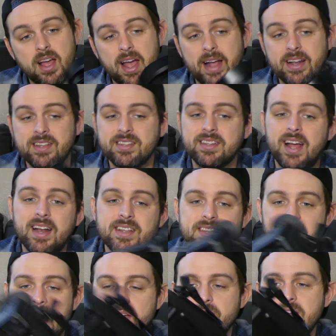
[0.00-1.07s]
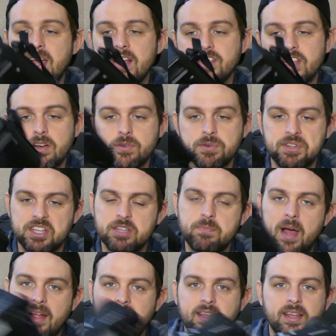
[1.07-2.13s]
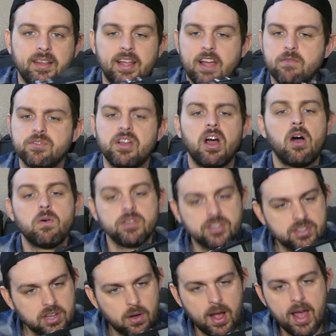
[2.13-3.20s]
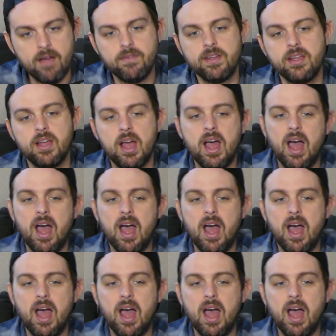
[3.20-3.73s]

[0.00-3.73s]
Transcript: and it's not as heavy as I was expecting. Like, everyone's like, oh, it's so heavy.